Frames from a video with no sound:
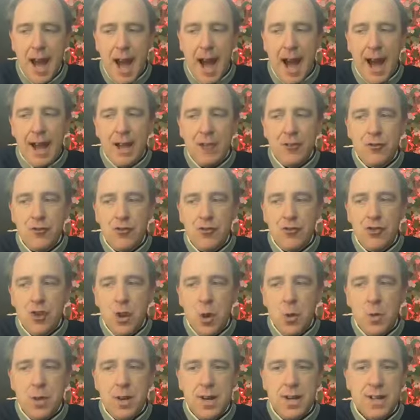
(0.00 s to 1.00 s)
I
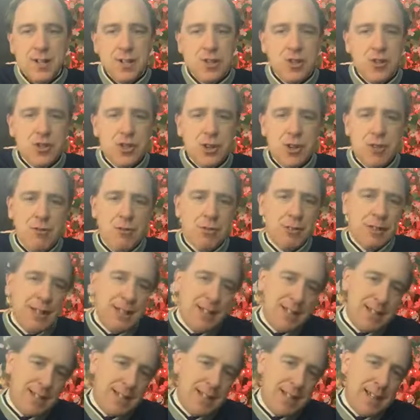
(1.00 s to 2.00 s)
don't necessarily
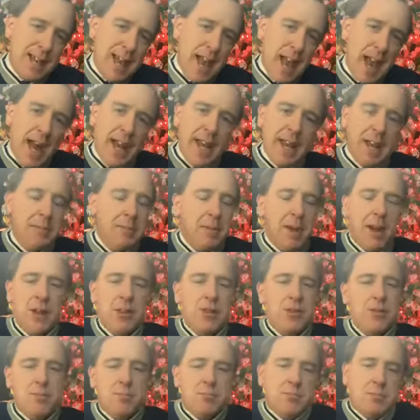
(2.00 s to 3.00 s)
see any
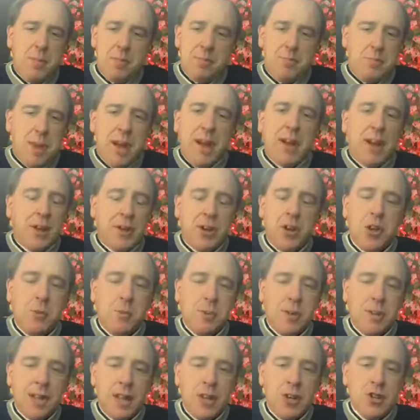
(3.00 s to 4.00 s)
major big
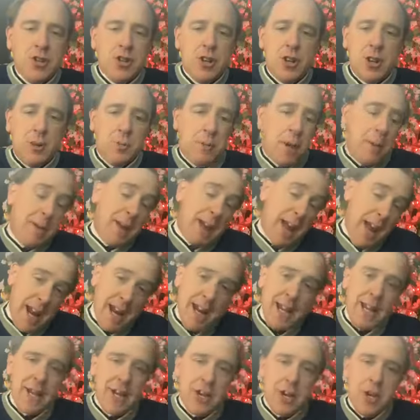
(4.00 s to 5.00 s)
accumulation or maybe
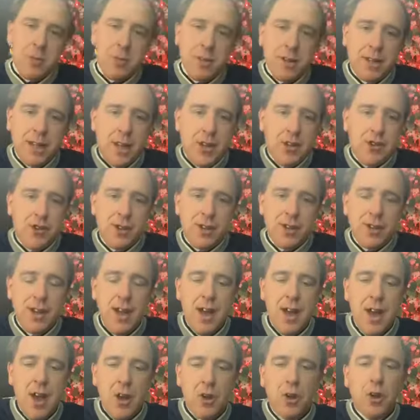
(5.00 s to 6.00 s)
any accumulation.
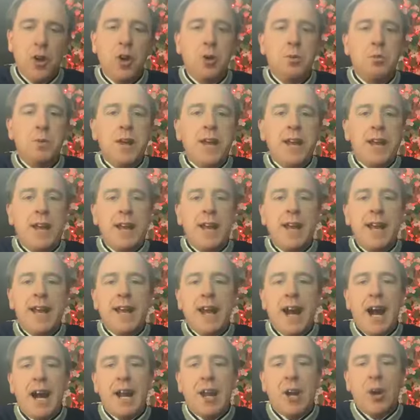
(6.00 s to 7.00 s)
Could we
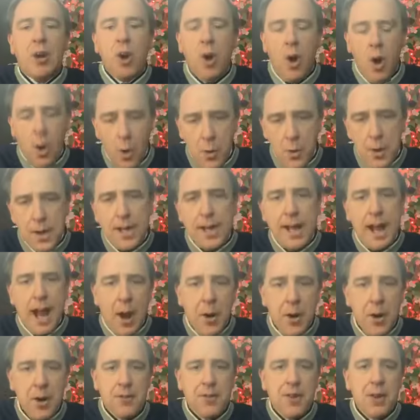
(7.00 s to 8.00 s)
eke out a coating
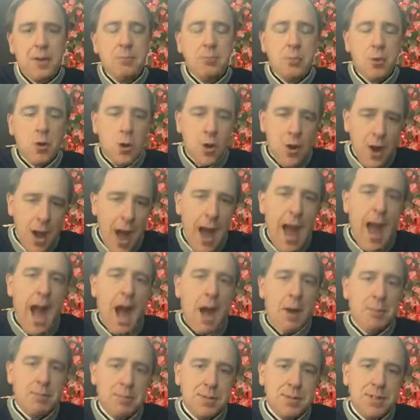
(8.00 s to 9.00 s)
out of it?
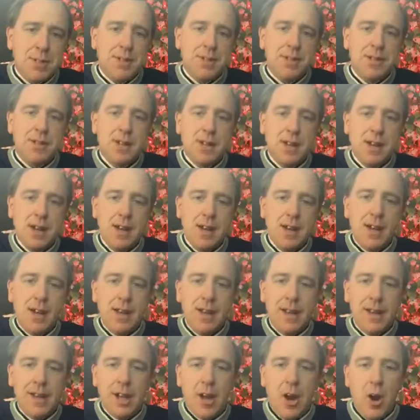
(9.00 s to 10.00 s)
Perhaps.
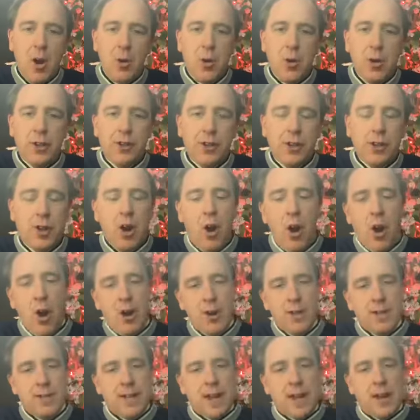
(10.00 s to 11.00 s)
You know, could the
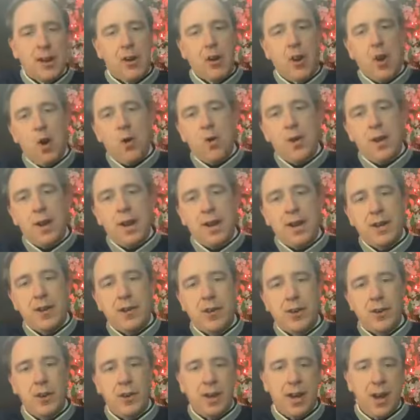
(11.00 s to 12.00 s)
cars get coated?
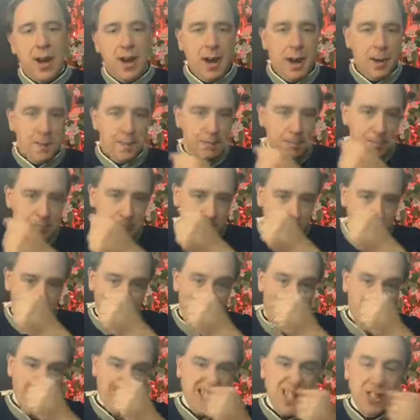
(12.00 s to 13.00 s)
Could um,
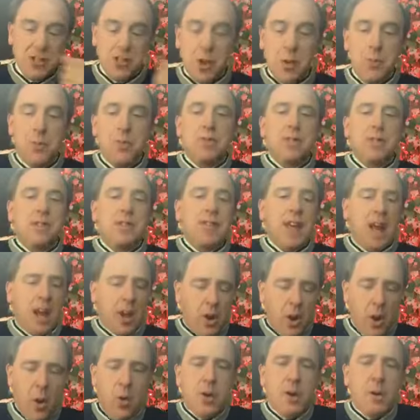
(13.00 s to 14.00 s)
grassy surfaces
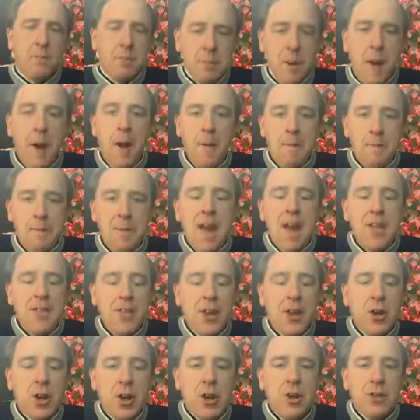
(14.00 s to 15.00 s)
get coated? Yeah,
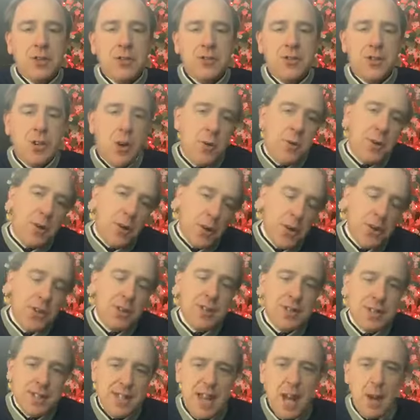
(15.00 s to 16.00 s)
they could. So could
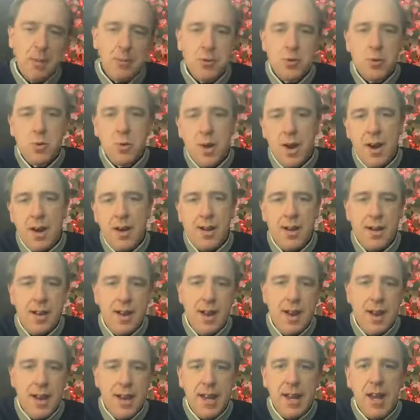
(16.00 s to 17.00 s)
you see up to a
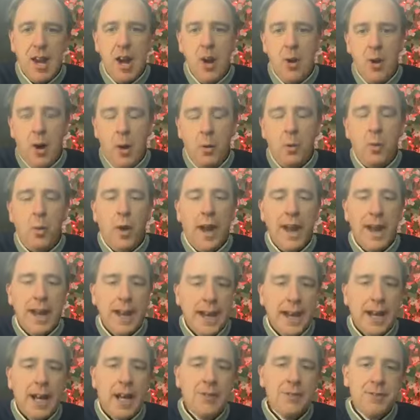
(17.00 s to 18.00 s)
you know a
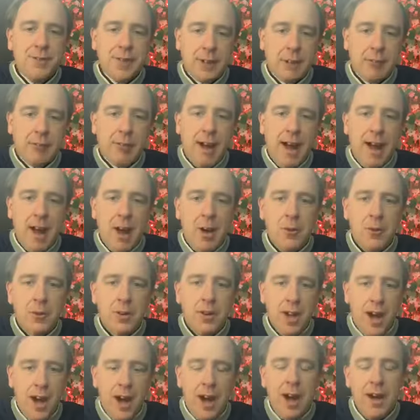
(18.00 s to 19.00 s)
whitening of the
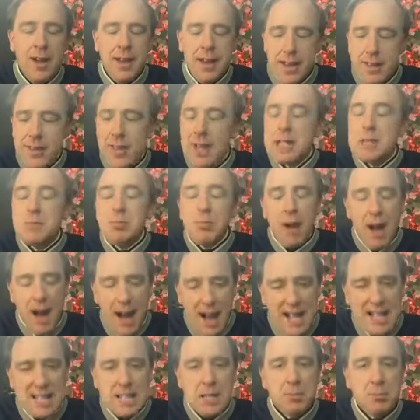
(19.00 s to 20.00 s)
ground? Uh, that's
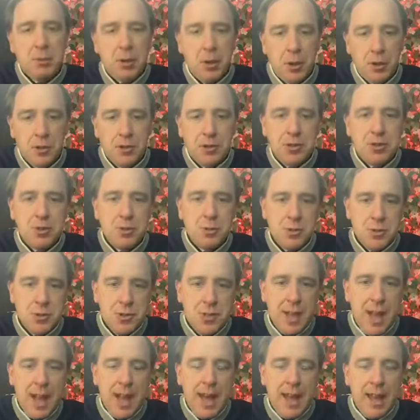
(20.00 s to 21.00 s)
possible
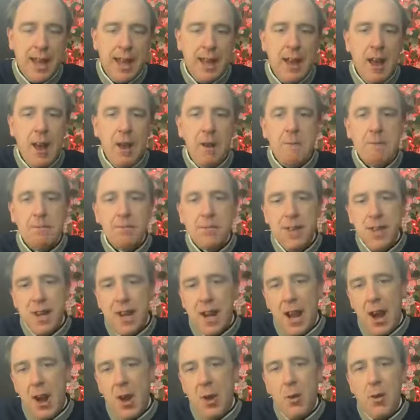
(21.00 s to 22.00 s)
Tuesday you
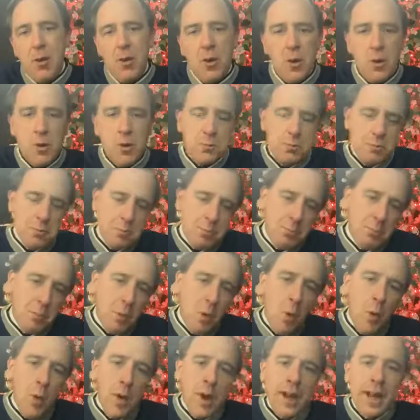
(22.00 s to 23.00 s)
know,
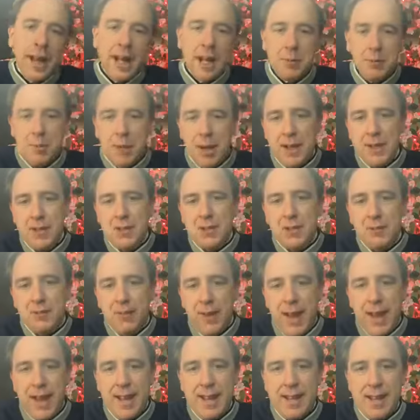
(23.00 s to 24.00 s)
morning in
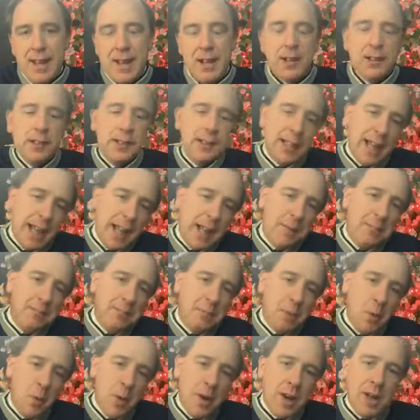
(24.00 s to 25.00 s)
Pennsylvania, late
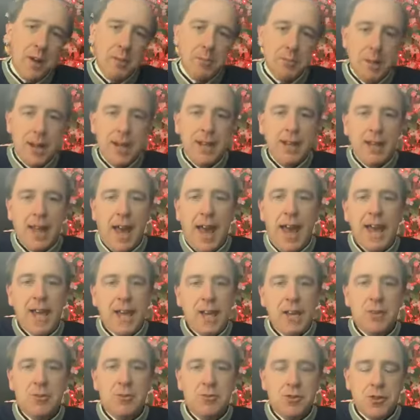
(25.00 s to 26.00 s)
morning, midday
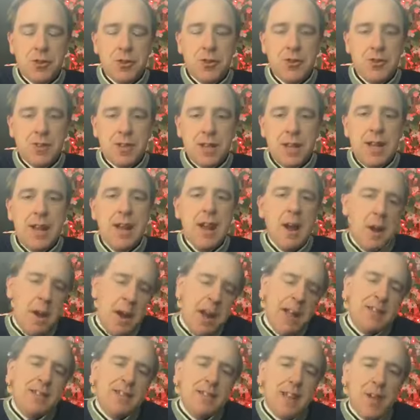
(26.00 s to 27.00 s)
in New Jersey.
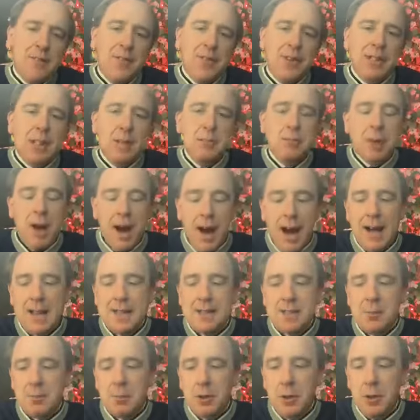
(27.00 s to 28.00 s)
It's definitely
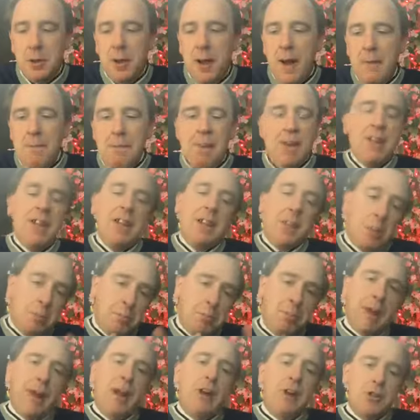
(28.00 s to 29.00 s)
possible. I think the
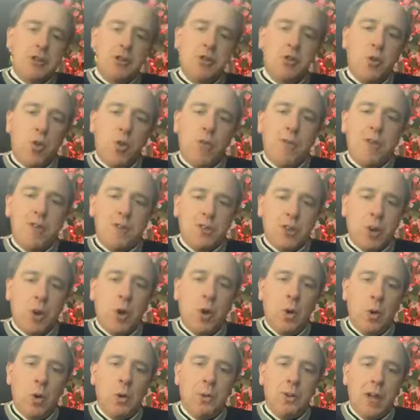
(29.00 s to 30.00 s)
bigger story is the
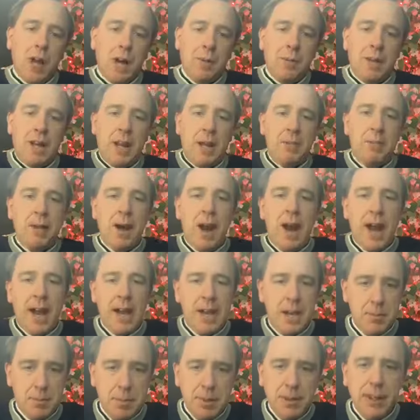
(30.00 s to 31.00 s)
cold coming in
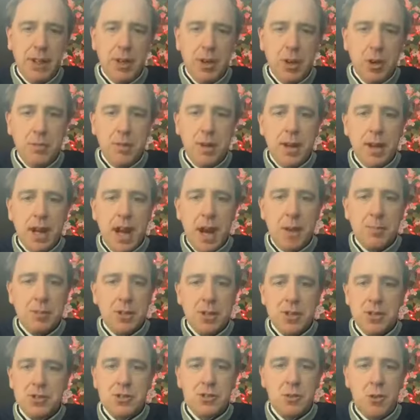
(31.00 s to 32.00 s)
behind it, but there could be a couple
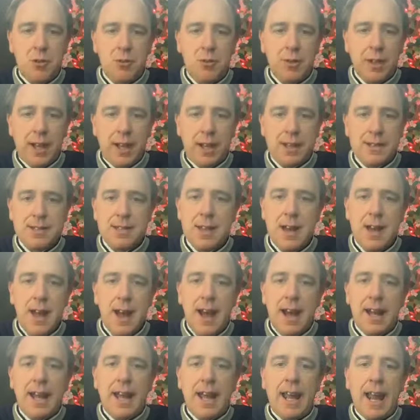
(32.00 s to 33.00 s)
of snowflakes.
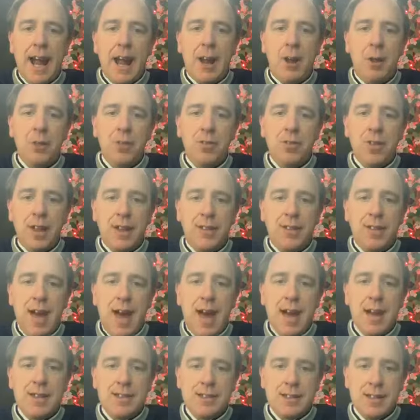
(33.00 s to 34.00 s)
Again, I don't think
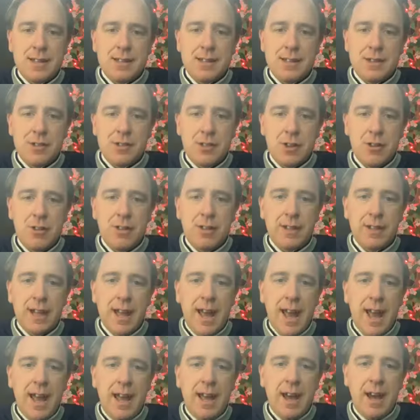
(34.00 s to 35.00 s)
that is necessarily
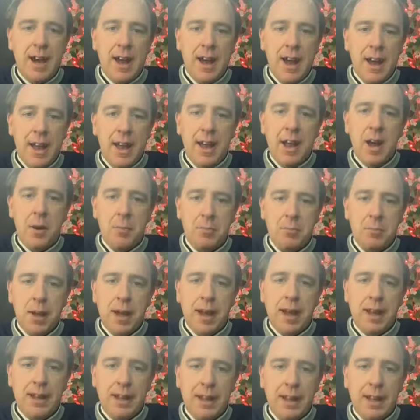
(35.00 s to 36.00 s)
a, uh, a, a uh,
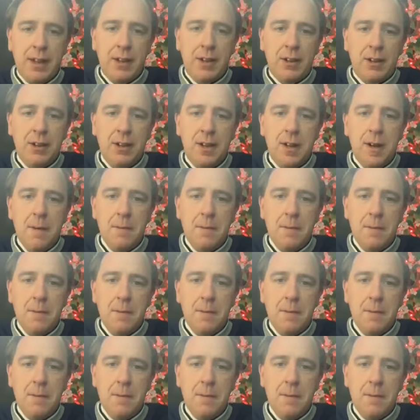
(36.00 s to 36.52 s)
big deal.